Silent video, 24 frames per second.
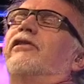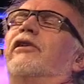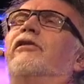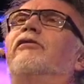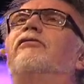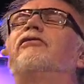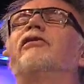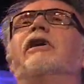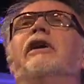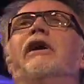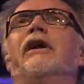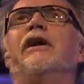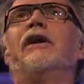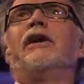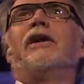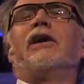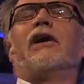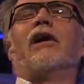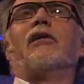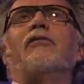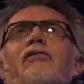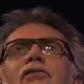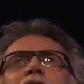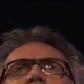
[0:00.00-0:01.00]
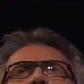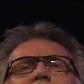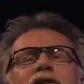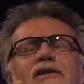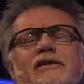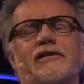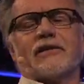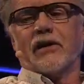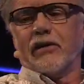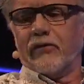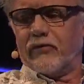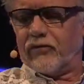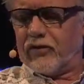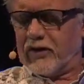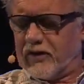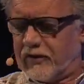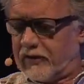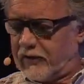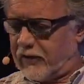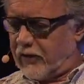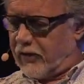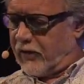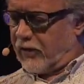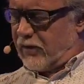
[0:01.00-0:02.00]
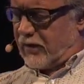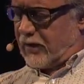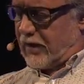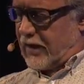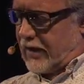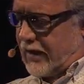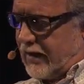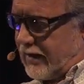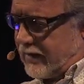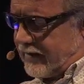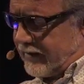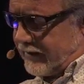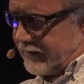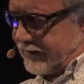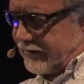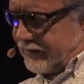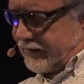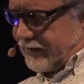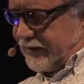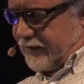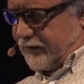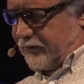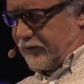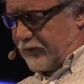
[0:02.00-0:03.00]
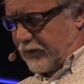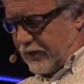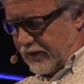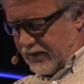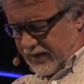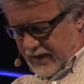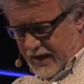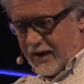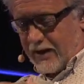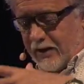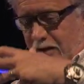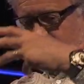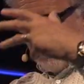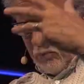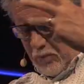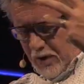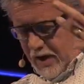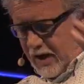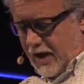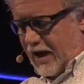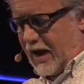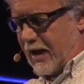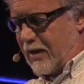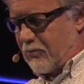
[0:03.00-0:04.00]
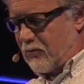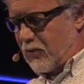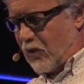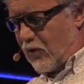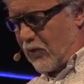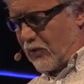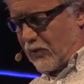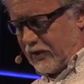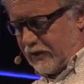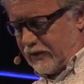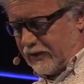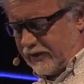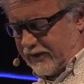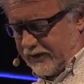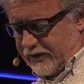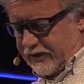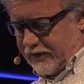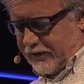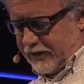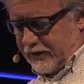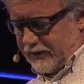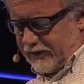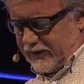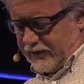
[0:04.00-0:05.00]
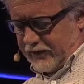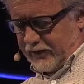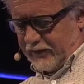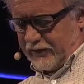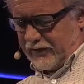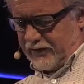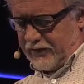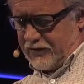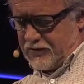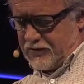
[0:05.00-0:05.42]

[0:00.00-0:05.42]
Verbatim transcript: of, of, this, of this early thing that became known as, as, as the